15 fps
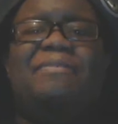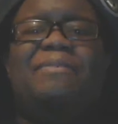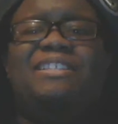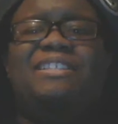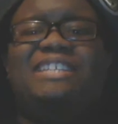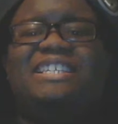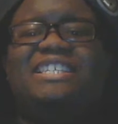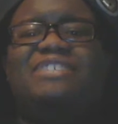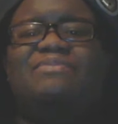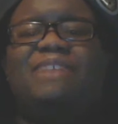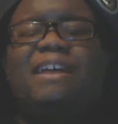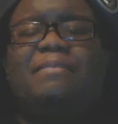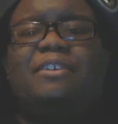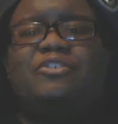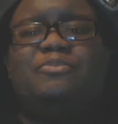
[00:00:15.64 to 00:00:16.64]
everyone, this is
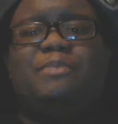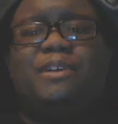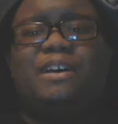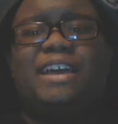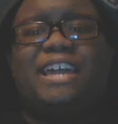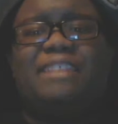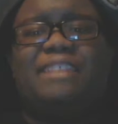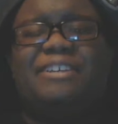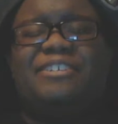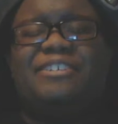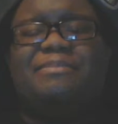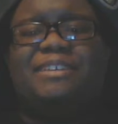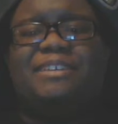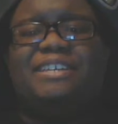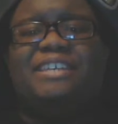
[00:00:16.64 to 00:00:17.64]
Rabbit Ears Blog Animation
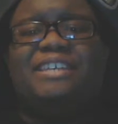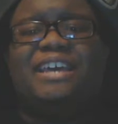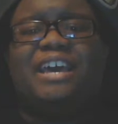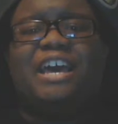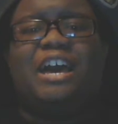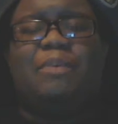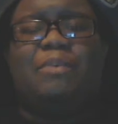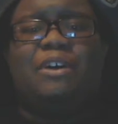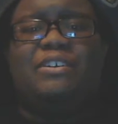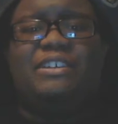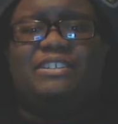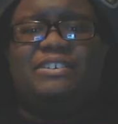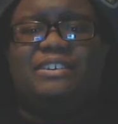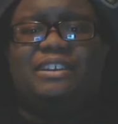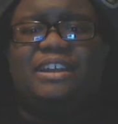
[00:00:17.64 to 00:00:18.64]
Bliss, and welcome
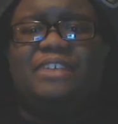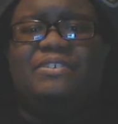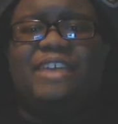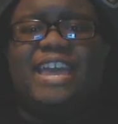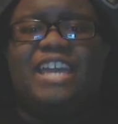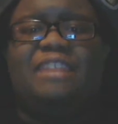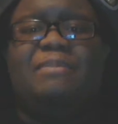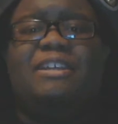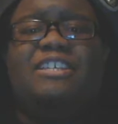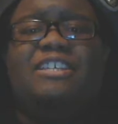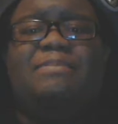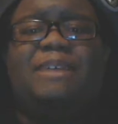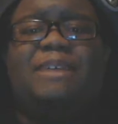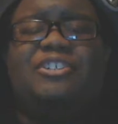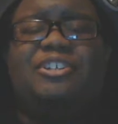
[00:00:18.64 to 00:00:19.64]
to another animated
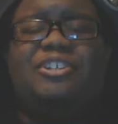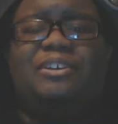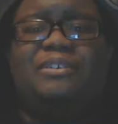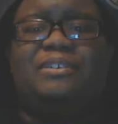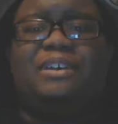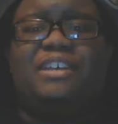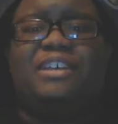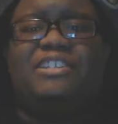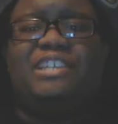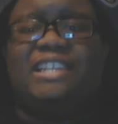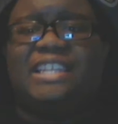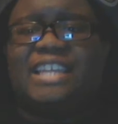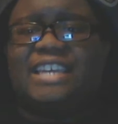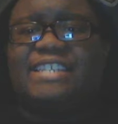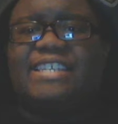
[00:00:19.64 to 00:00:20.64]
special. So
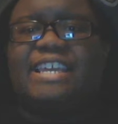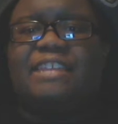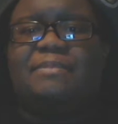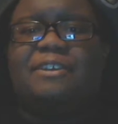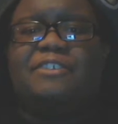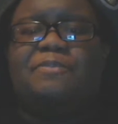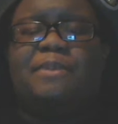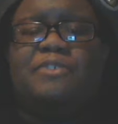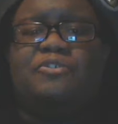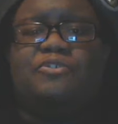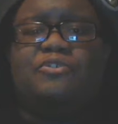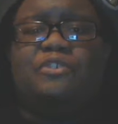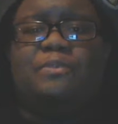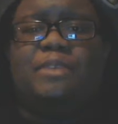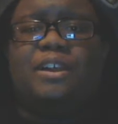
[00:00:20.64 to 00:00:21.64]
today's animated special
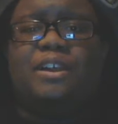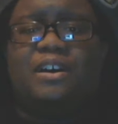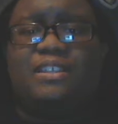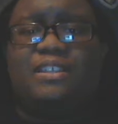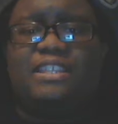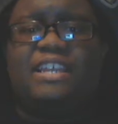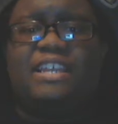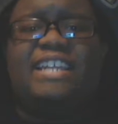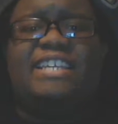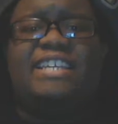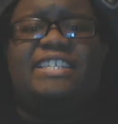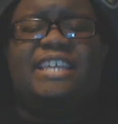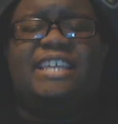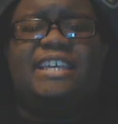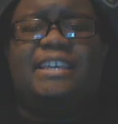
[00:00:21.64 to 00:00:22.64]
is going to be on the
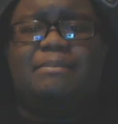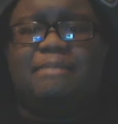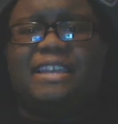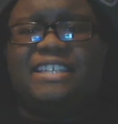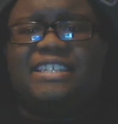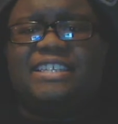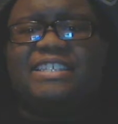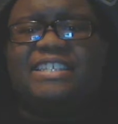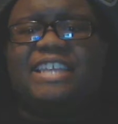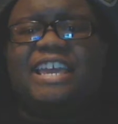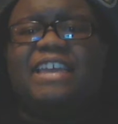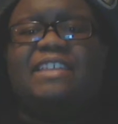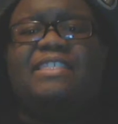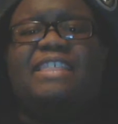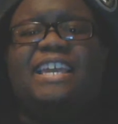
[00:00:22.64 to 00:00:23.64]
92nd Macy's
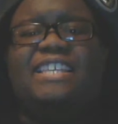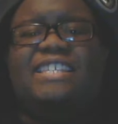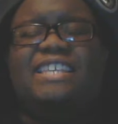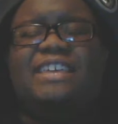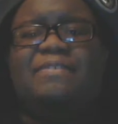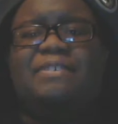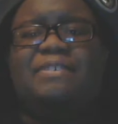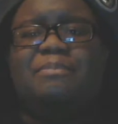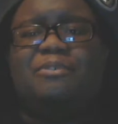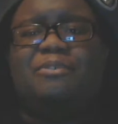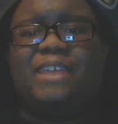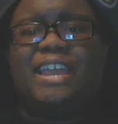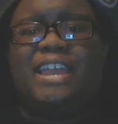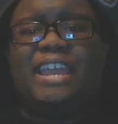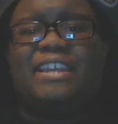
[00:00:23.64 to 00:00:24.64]
Day Thanksgiving
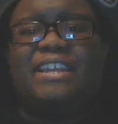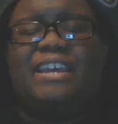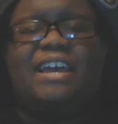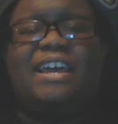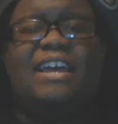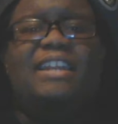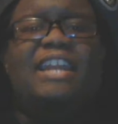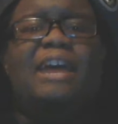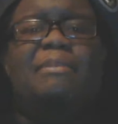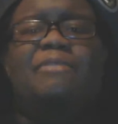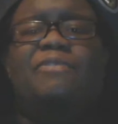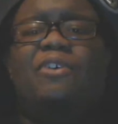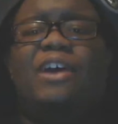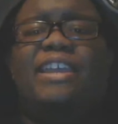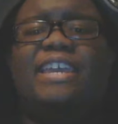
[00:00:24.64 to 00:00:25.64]
Parade. Now
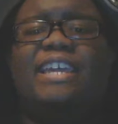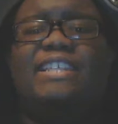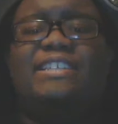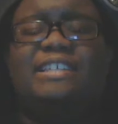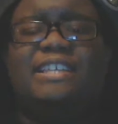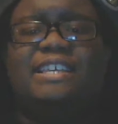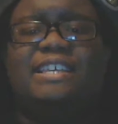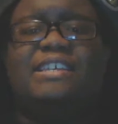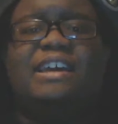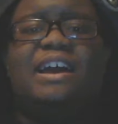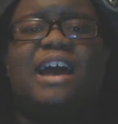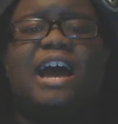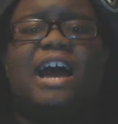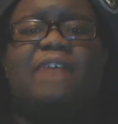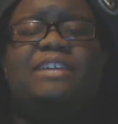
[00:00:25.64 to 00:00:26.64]
before I get into this,
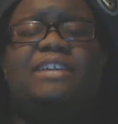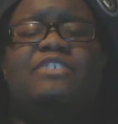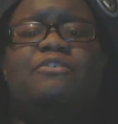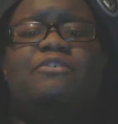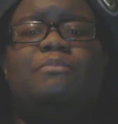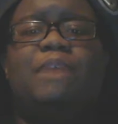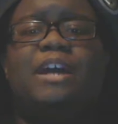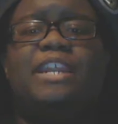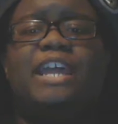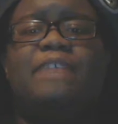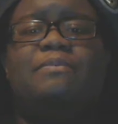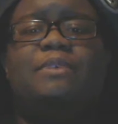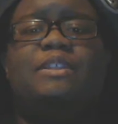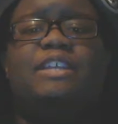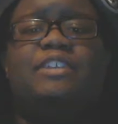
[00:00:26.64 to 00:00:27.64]
I would like to remind
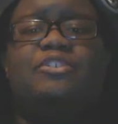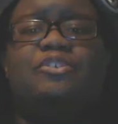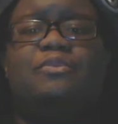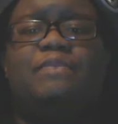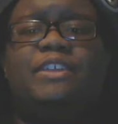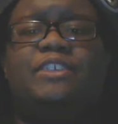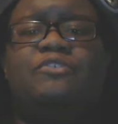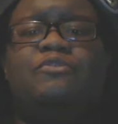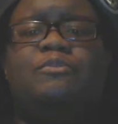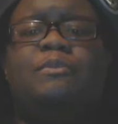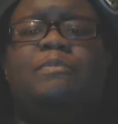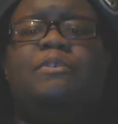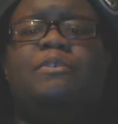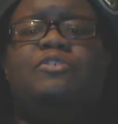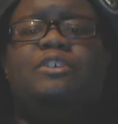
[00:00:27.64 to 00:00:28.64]
everyone that new videos will be
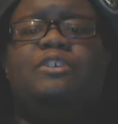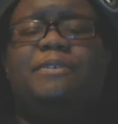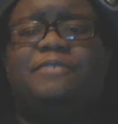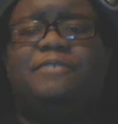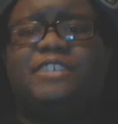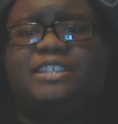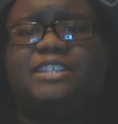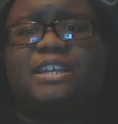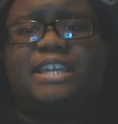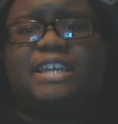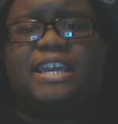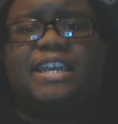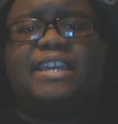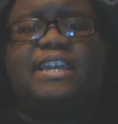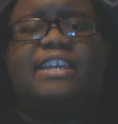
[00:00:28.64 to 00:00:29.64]
posted up every
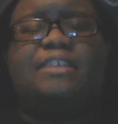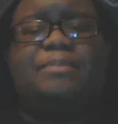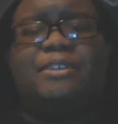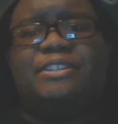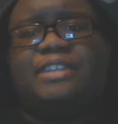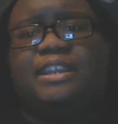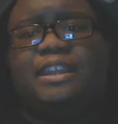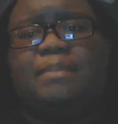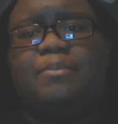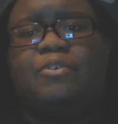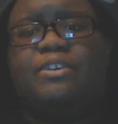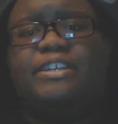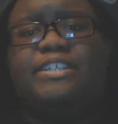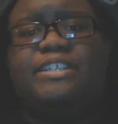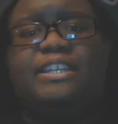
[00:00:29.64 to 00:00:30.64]
Sunday. It can be Sunday
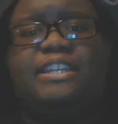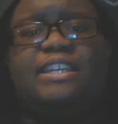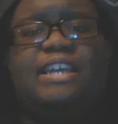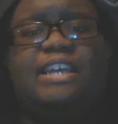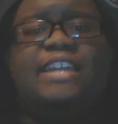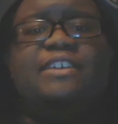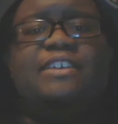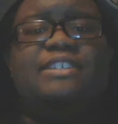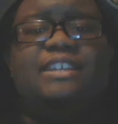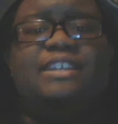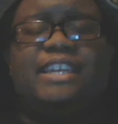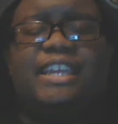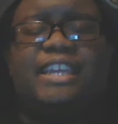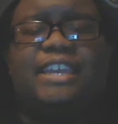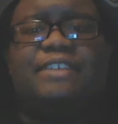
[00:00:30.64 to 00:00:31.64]
morning, Sunday night, or
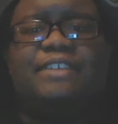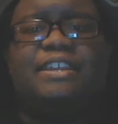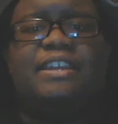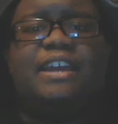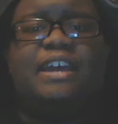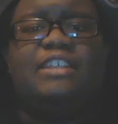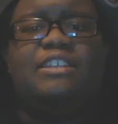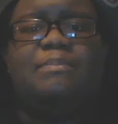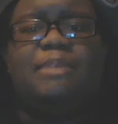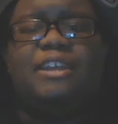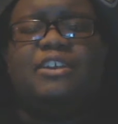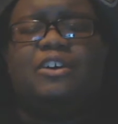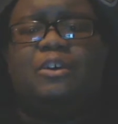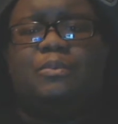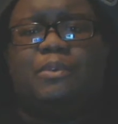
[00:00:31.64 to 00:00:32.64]
Sunday evening,
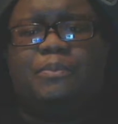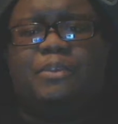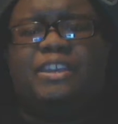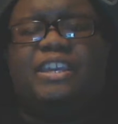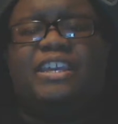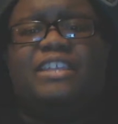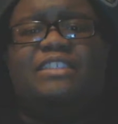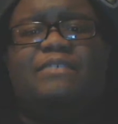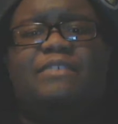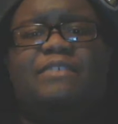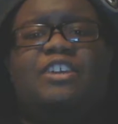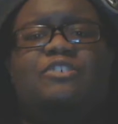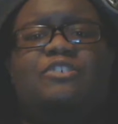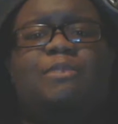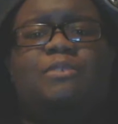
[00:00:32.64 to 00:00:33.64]
depending on when we can get the
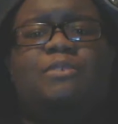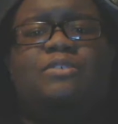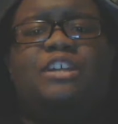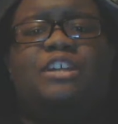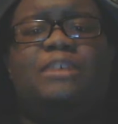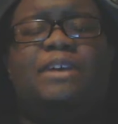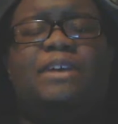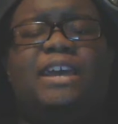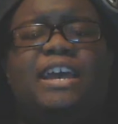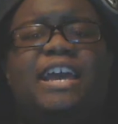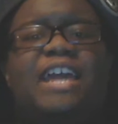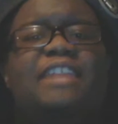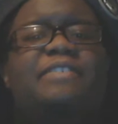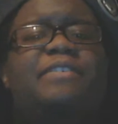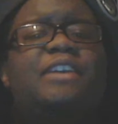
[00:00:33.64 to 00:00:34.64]
videos posted up.
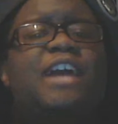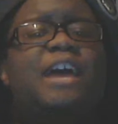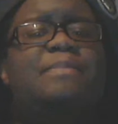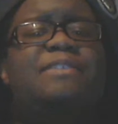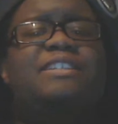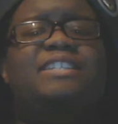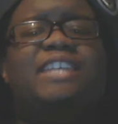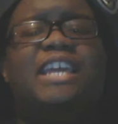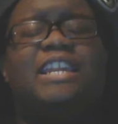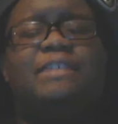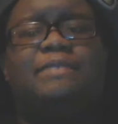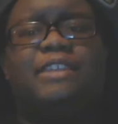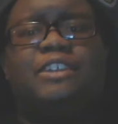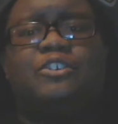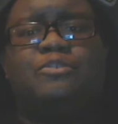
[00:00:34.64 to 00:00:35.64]
And if you happen to see any
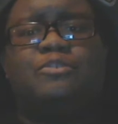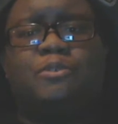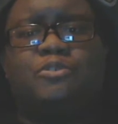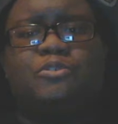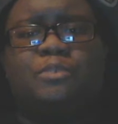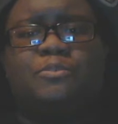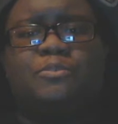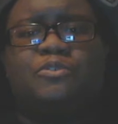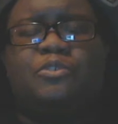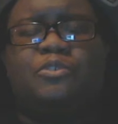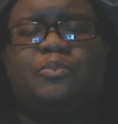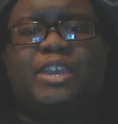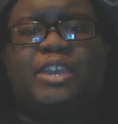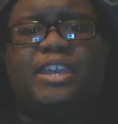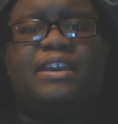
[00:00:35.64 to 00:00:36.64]
videos posted up during the
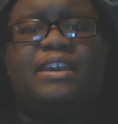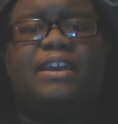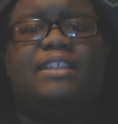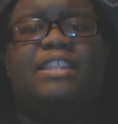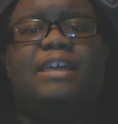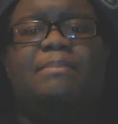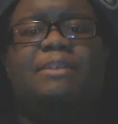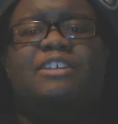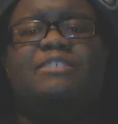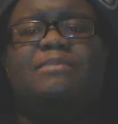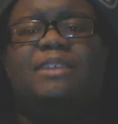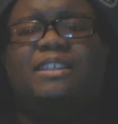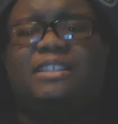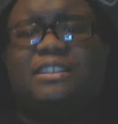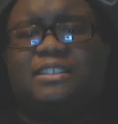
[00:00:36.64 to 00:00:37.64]
week, that must
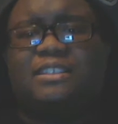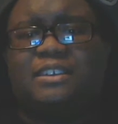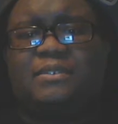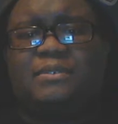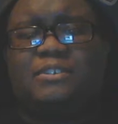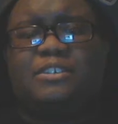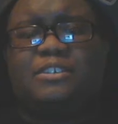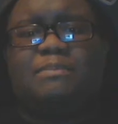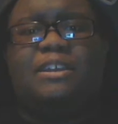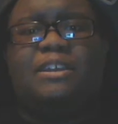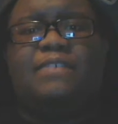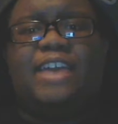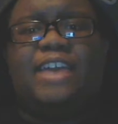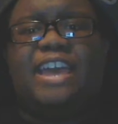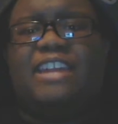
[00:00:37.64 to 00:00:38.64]
mean that there was a bit
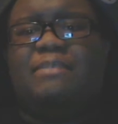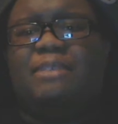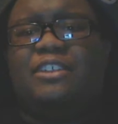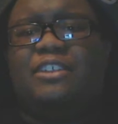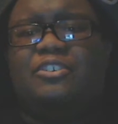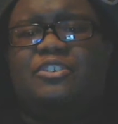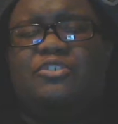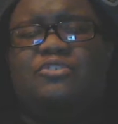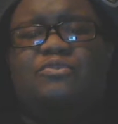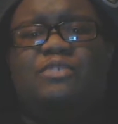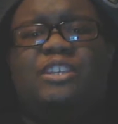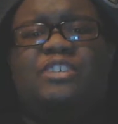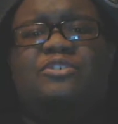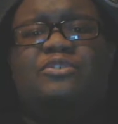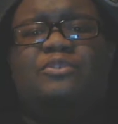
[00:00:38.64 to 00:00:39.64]
of animated news
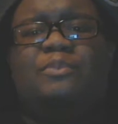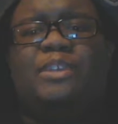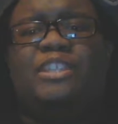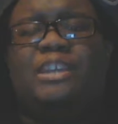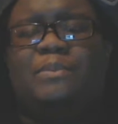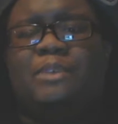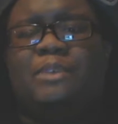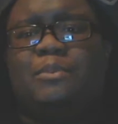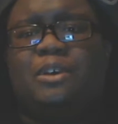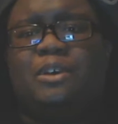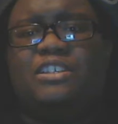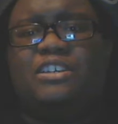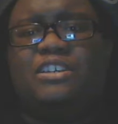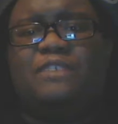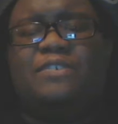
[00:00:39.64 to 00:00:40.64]
released during the week that we
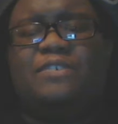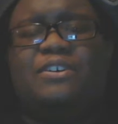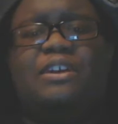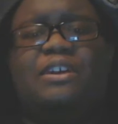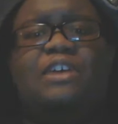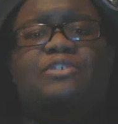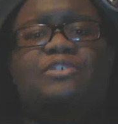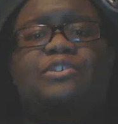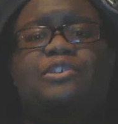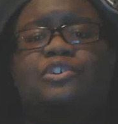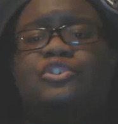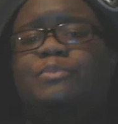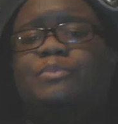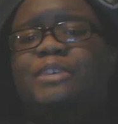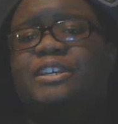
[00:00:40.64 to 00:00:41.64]
wanted to cover, so
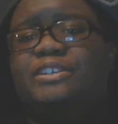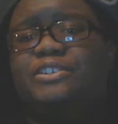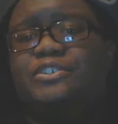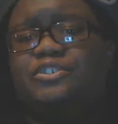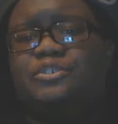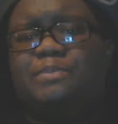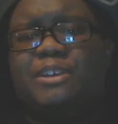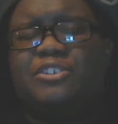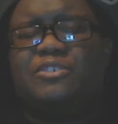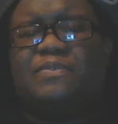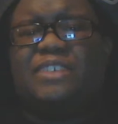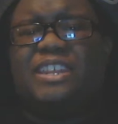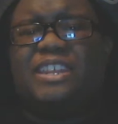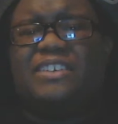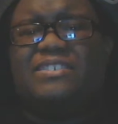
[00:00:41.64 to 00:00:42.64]
those would be considered special
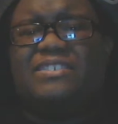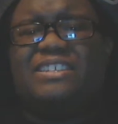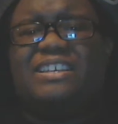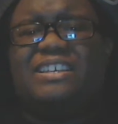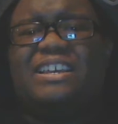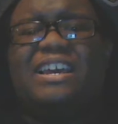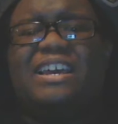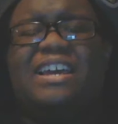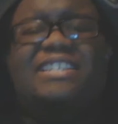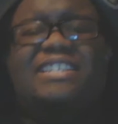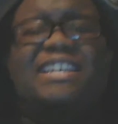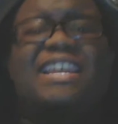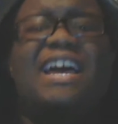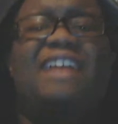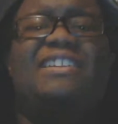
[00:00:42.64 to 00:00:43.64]
videos. So
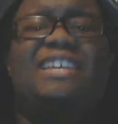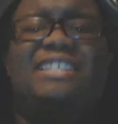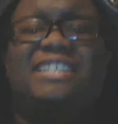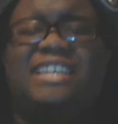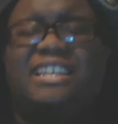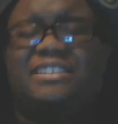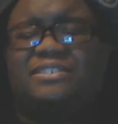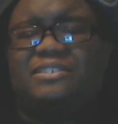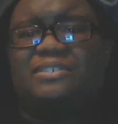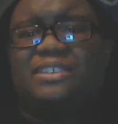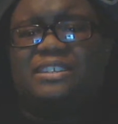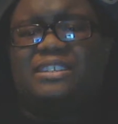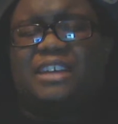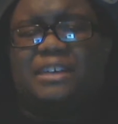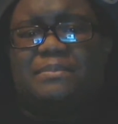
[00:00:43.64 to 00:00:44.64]
now let's get into
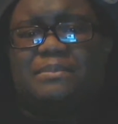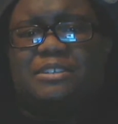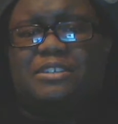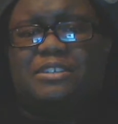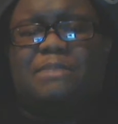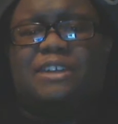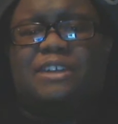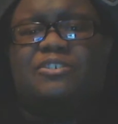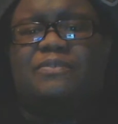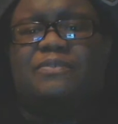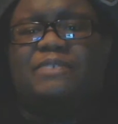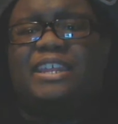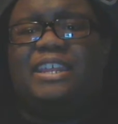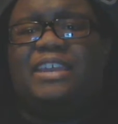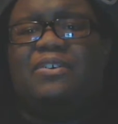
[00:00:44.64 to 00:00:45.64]
this um special
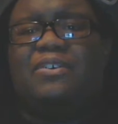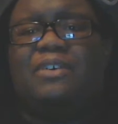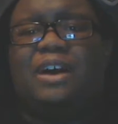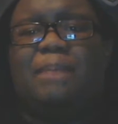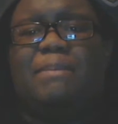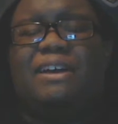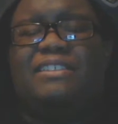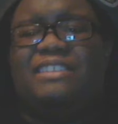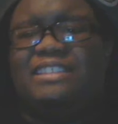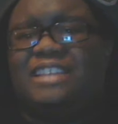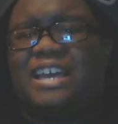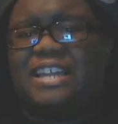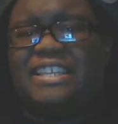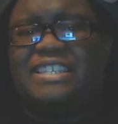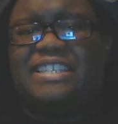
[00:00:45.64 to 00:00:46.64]
video about the
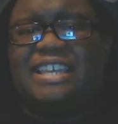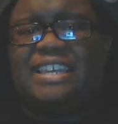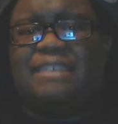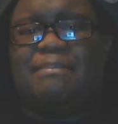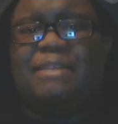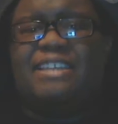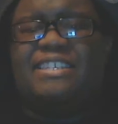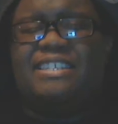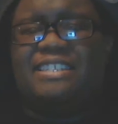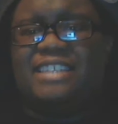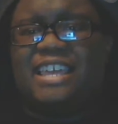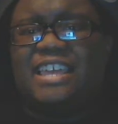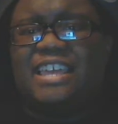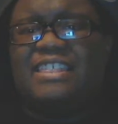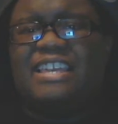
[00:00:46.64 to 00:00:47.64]
92nd Macy's
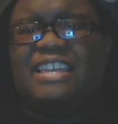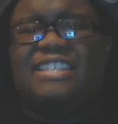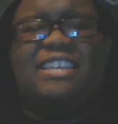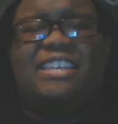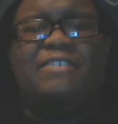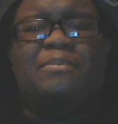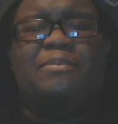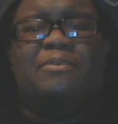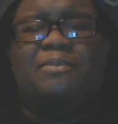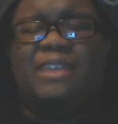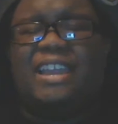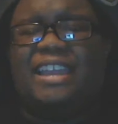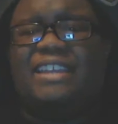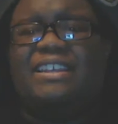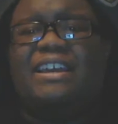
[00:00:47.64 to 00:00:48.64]
Day Thanksgiving
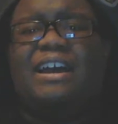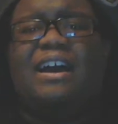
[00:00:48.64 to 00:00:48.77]
Parade.